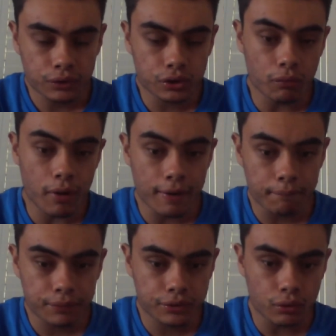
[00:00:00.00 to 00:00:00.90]
still
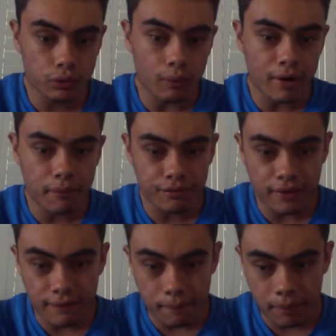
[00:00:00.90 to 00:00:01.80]
one of my
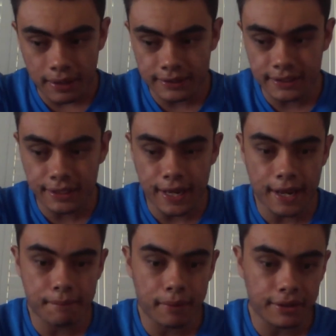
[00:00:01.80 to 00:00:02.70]
favourite players in the
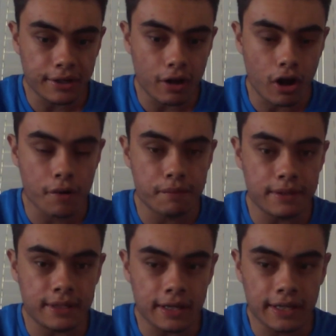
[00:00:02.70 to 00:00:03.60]
game, but, you know, I hope
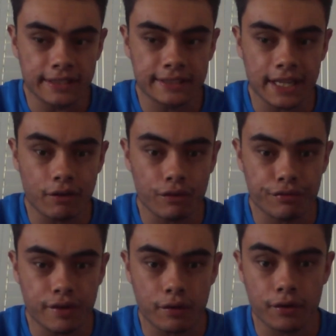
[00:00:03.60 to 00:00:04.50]
he can stay on the
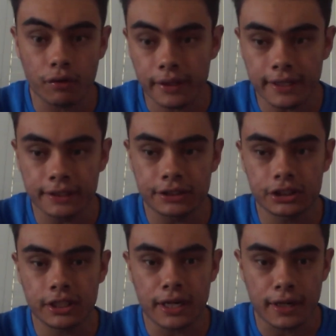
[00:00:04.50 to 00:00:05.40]
field and not get
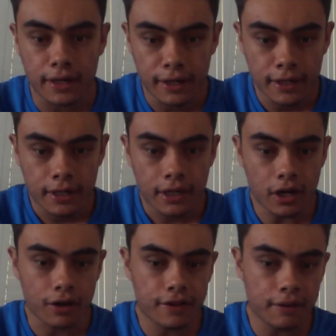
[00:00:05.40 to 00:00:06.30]
injured, and,
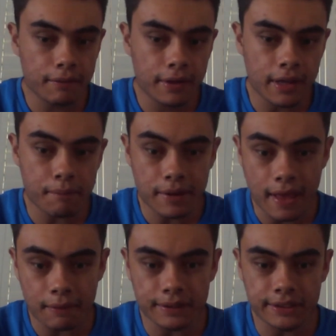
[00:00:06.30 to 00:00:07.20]
you know, then can be
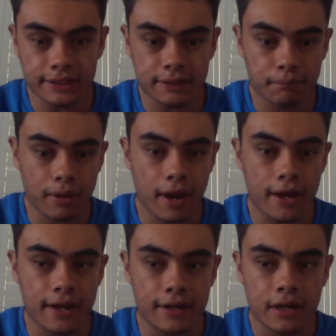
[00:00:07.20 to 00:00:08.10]
that consistent
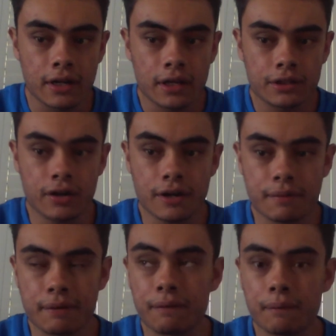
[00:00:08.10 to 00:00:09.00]
player and turn out
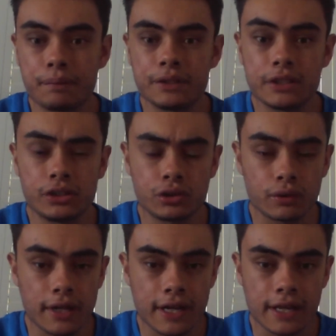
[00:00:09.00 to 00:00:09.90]
to be the
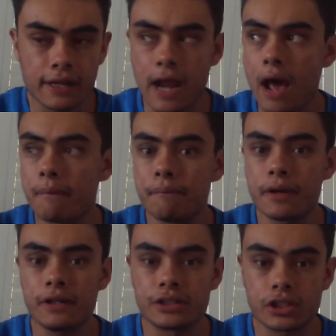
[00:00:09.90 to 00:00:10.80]
potential that he can
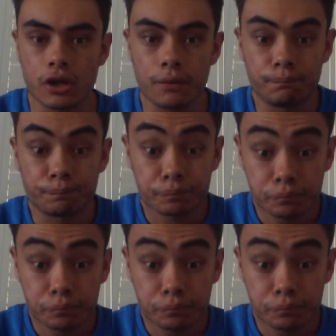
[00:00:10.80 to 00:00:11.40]
be. So,